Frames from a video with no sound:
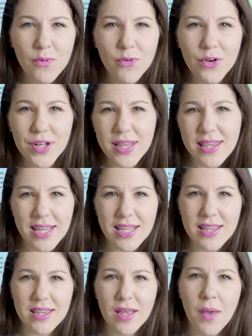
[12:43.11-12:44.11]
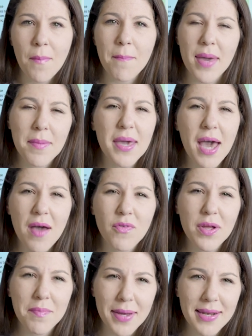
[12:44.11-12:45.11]
For instance, maybe
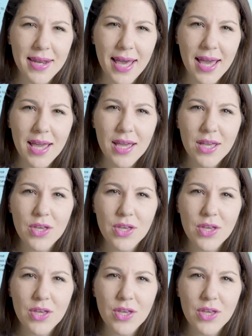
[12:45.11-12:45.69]
every Monday,